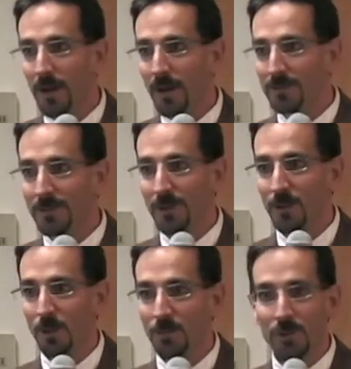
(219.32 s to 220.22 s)
Uh, just a
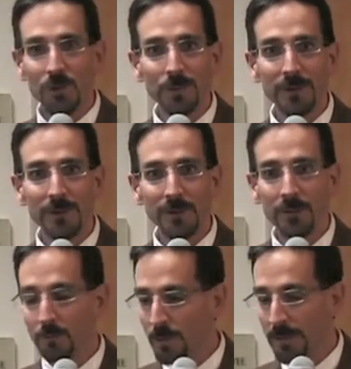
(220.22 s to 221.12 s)
little over two months
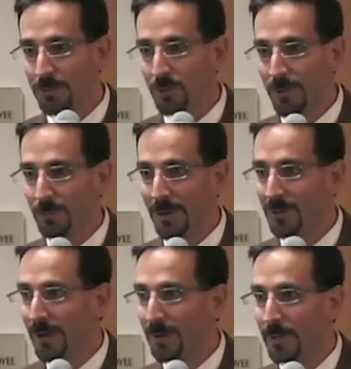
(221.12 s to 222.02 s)
here and really enjoying my
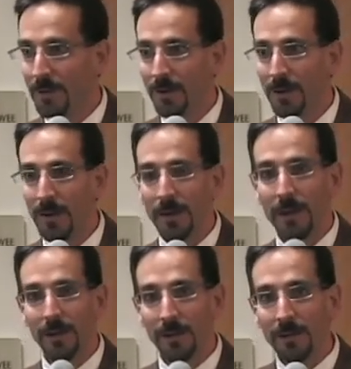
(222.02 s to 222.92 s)
time here.
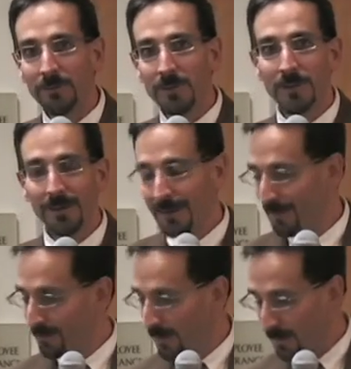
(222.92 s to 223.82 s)
And I have to say, I
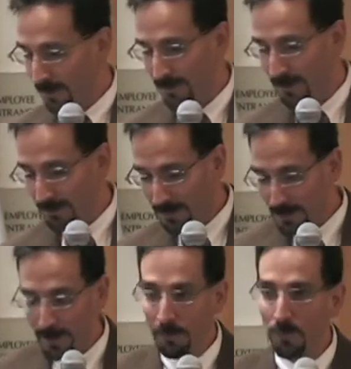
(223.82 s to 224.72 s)
have uh, a, uh,
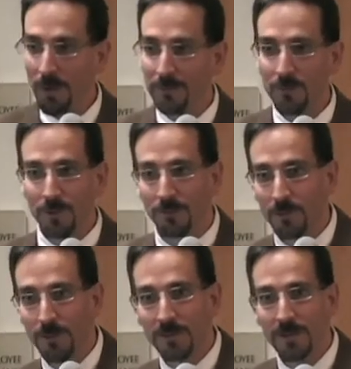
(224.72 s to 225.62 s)
a, a plug for,
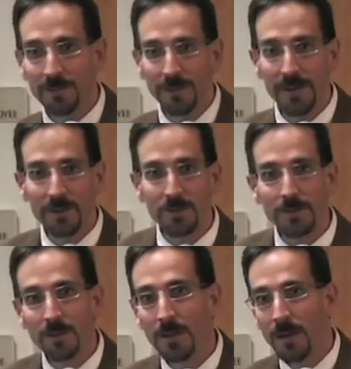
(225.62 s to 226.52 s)
for the City of Santa
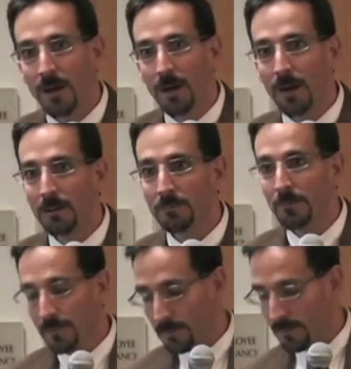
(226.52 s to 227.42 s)
Cruz.
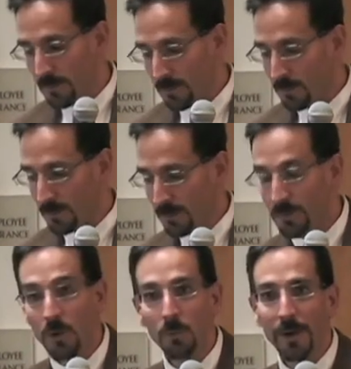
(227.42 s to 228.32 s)
Um, this was a
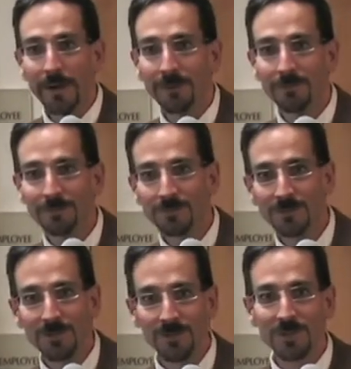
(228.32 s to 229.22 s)
no-brain
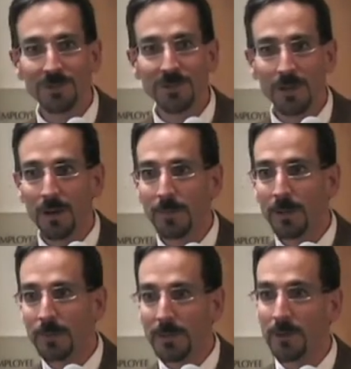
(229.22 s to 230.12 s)
decision to come
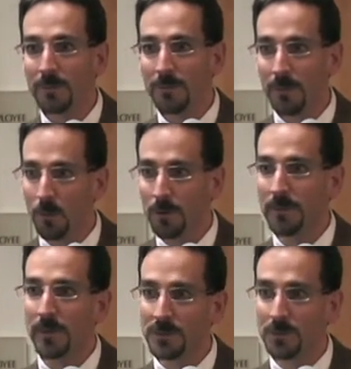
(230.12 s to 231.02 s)
here because of the
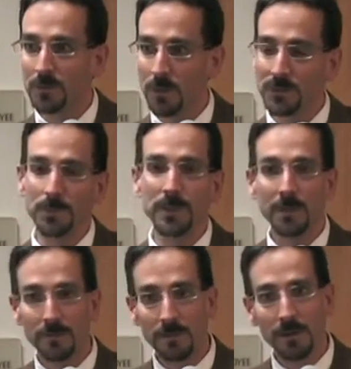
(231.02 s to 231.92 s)
organizational structure,
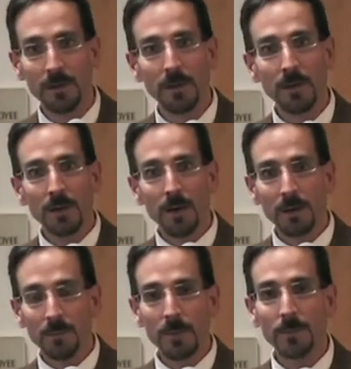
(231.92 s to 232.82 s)
because of the a
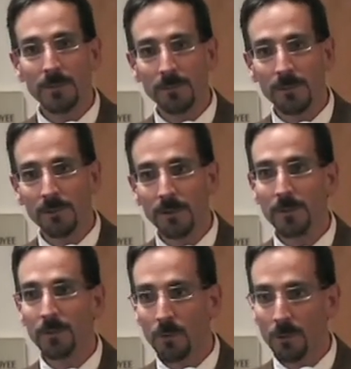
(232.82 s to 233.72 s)
commitment that the city,
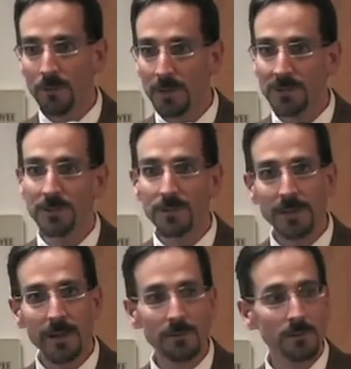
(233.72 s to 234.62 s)
this organization, this
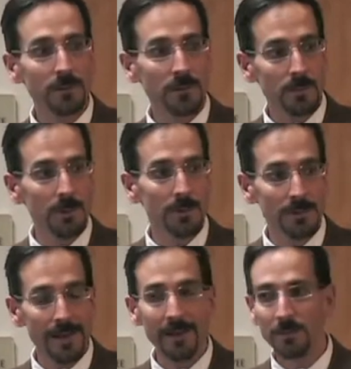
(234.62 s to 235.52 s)
council, this community
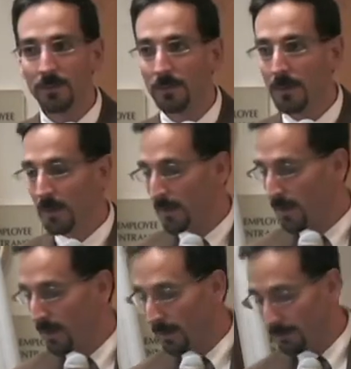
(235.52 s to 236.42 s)
has had to
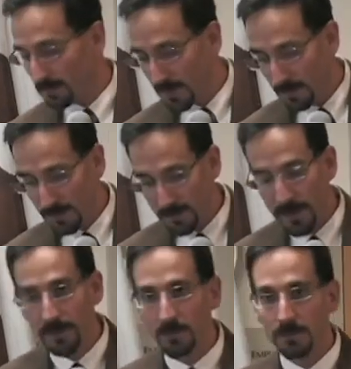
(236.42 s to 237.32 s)
uh, keeping
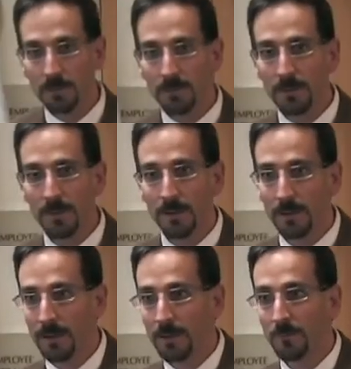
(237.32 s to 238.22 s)
Santa Cruz in,
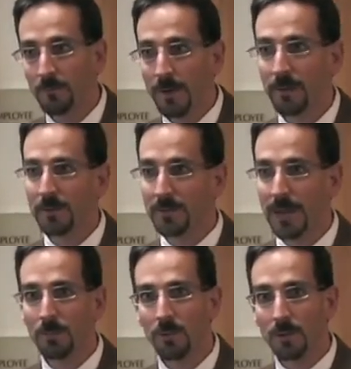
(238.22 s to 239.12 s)
in a very
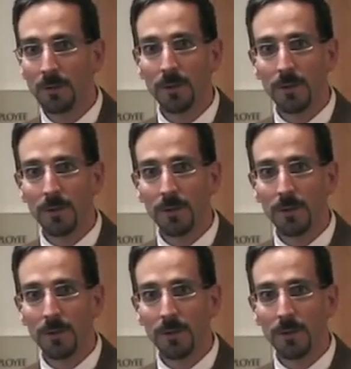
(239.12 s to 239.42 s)
stable